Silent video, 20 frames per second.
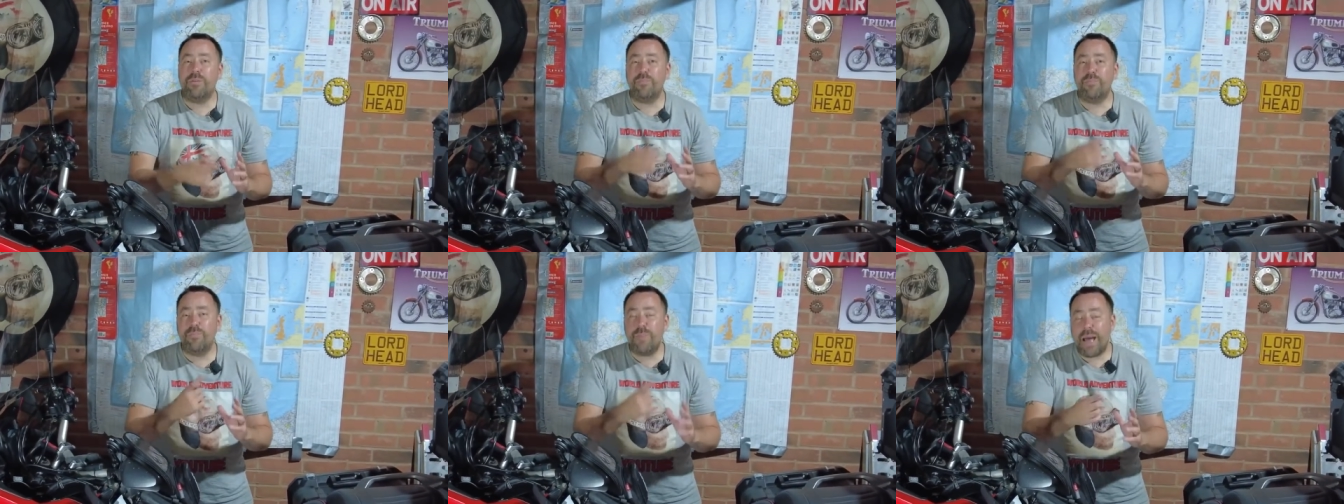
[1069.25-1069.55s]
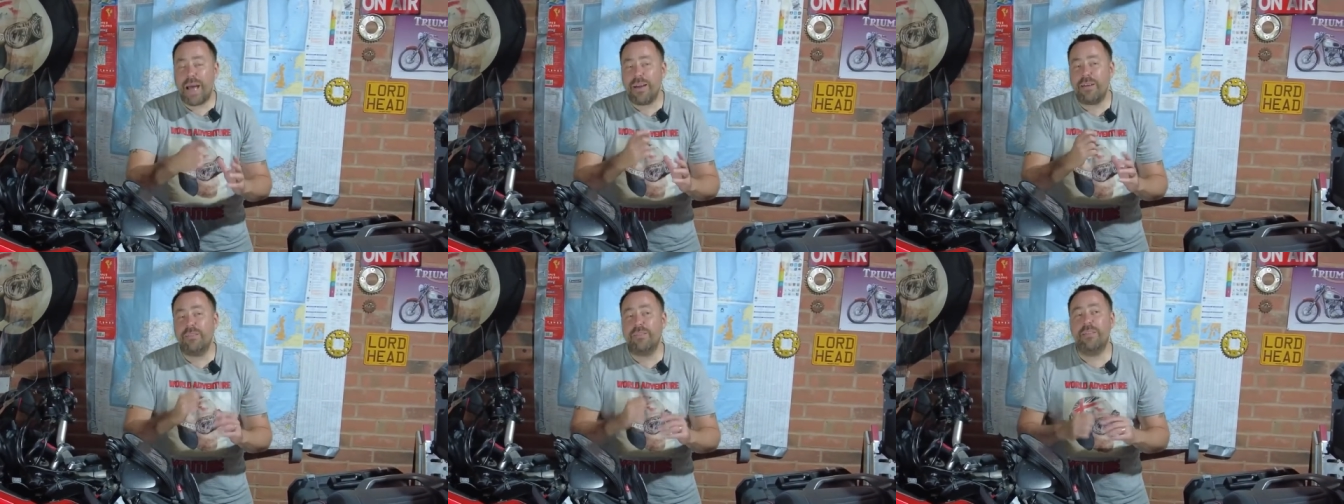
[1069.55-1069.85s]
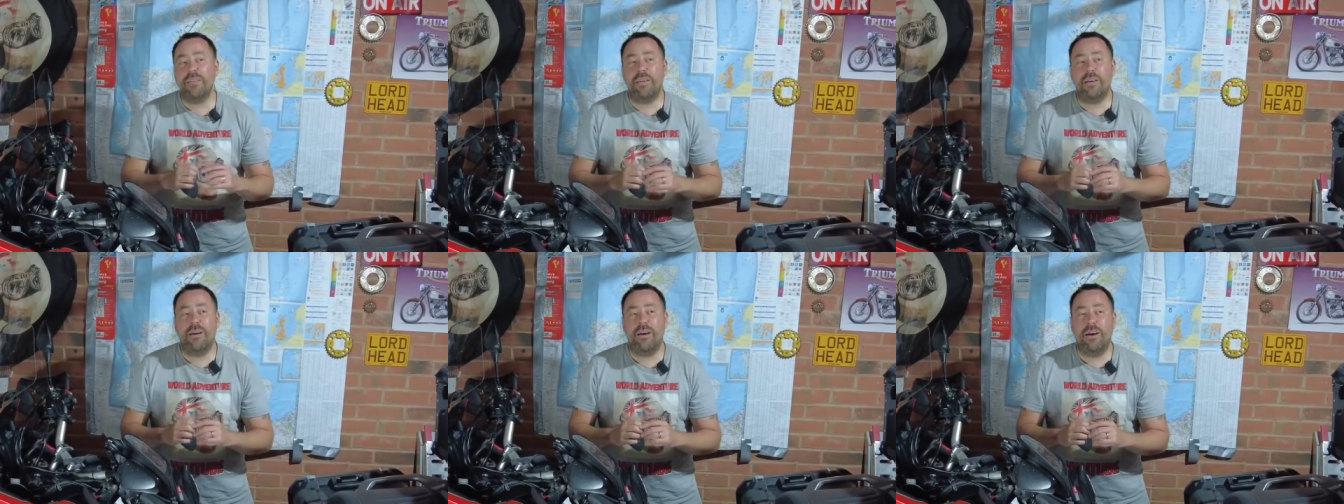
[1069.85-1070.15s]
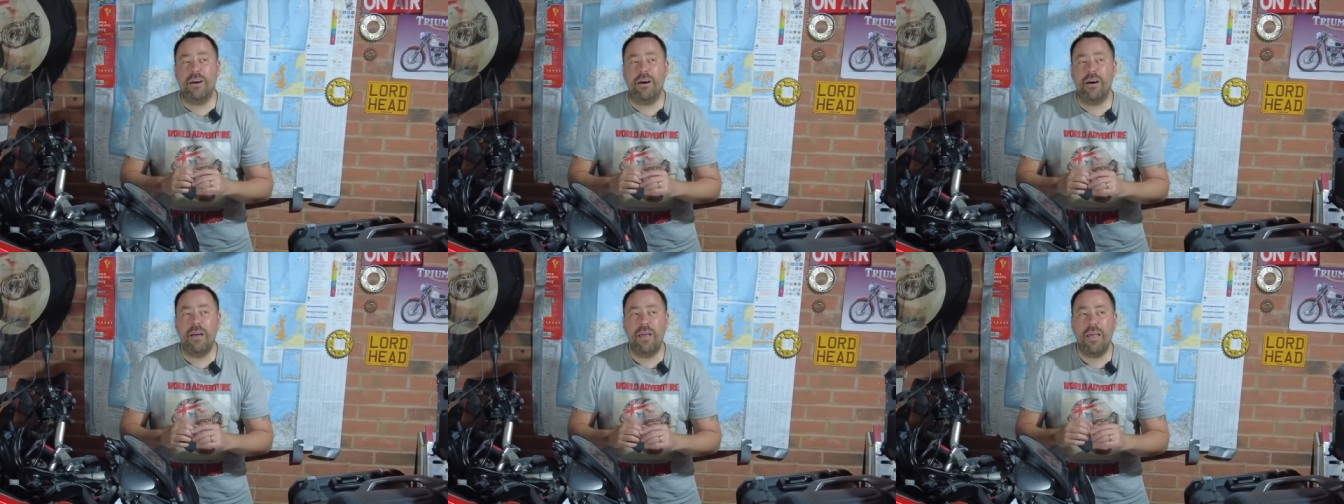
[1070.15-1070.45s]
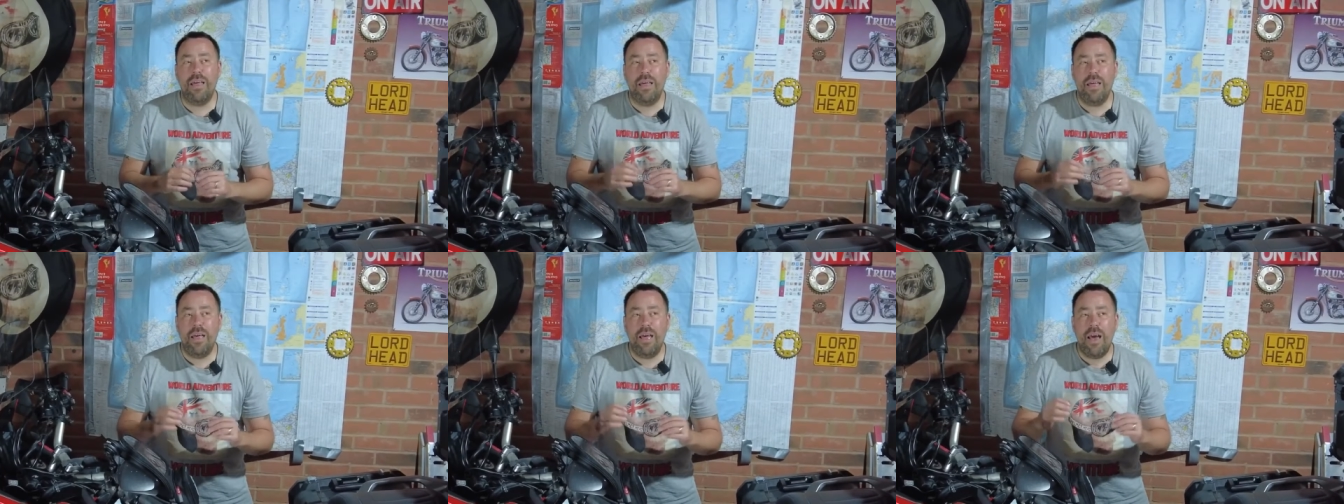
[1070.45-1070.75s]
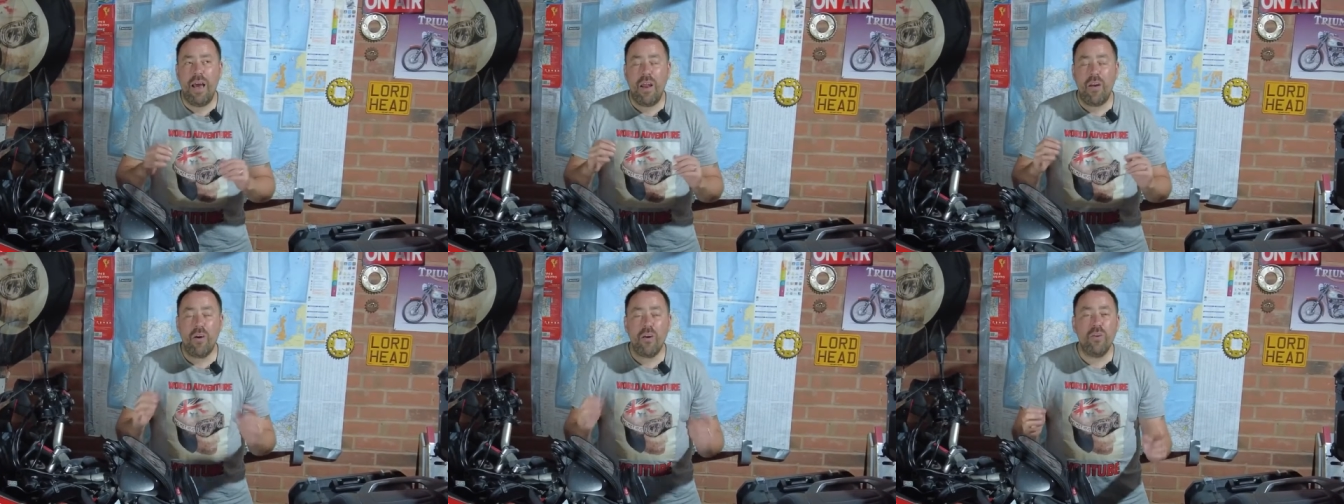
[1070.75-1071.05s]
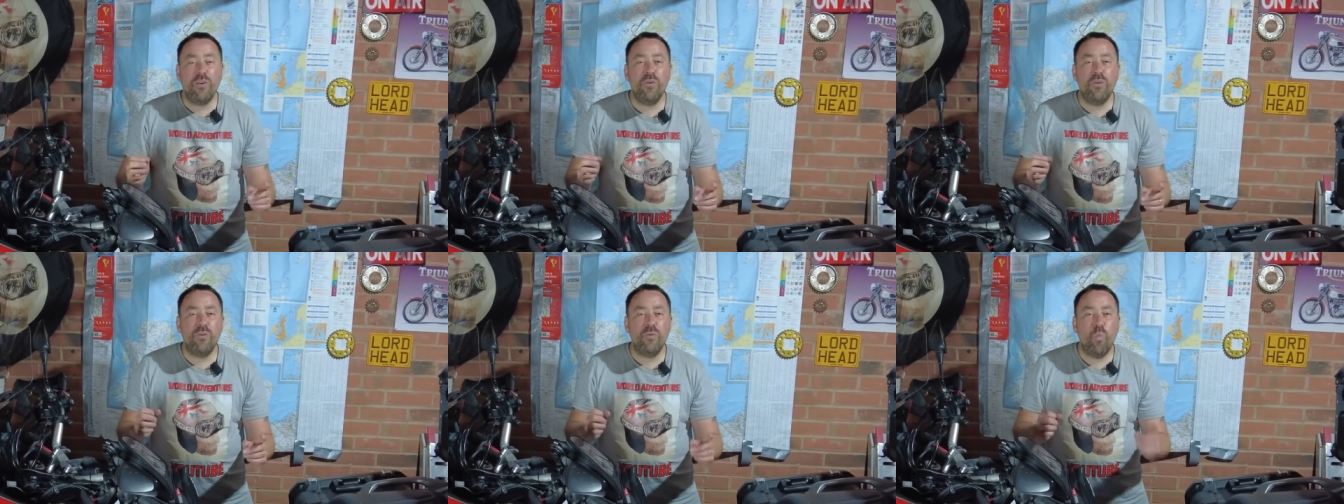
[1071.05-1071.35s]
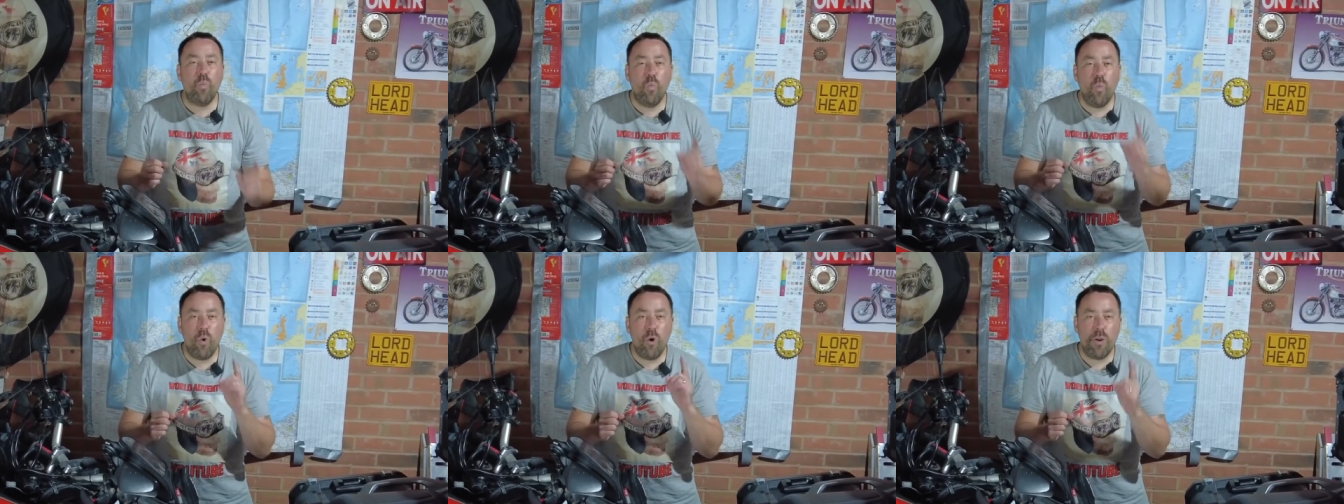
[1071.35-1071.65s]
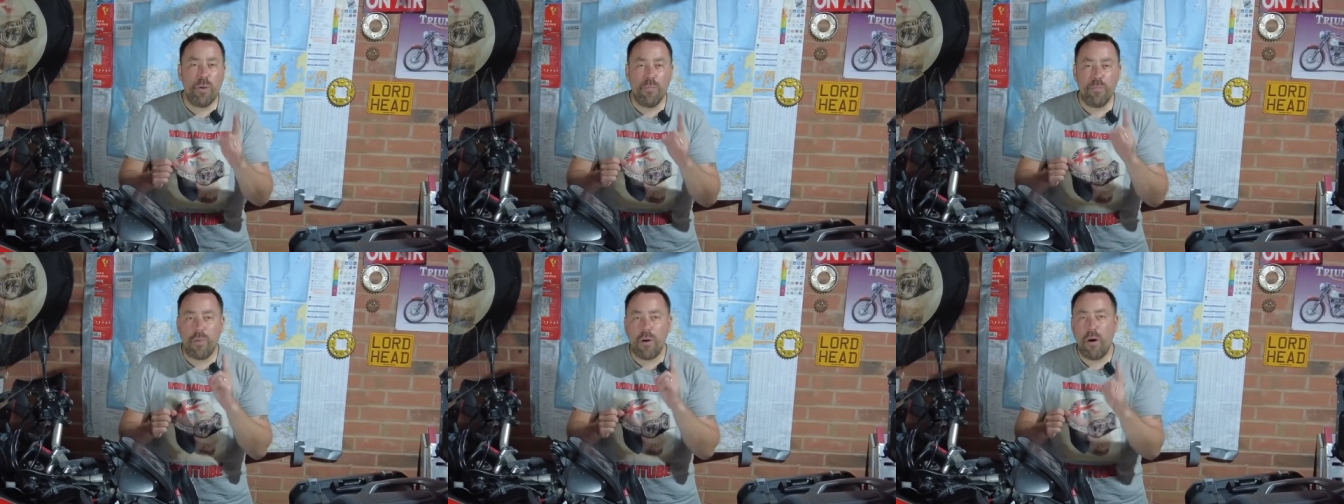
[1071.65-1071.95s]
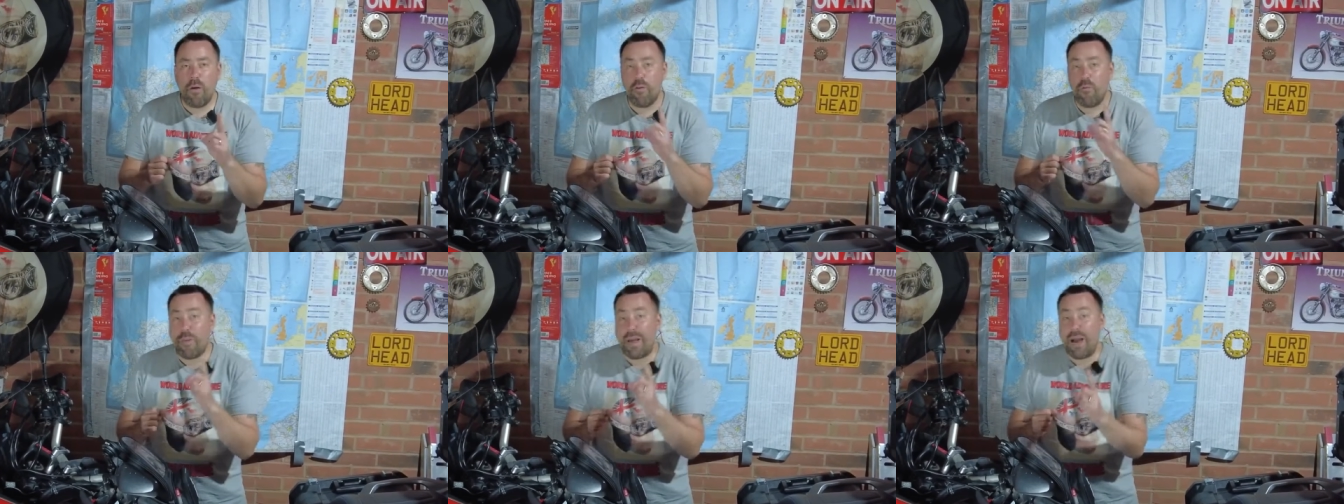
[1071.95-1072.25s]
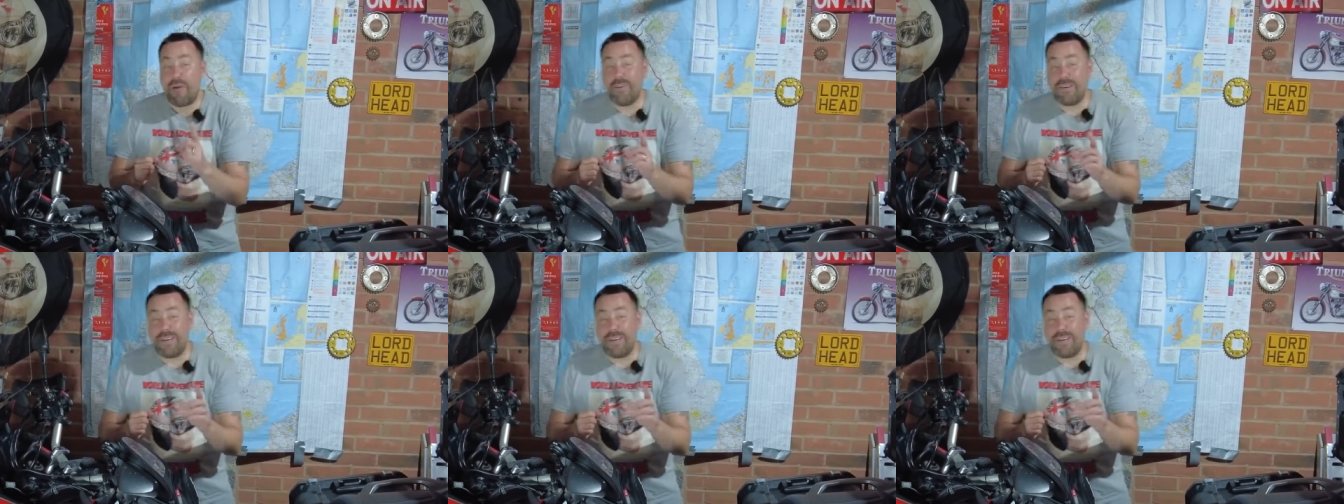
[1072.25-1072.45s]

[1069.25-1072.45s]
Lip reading: back to the car, and I used 1 bar of power.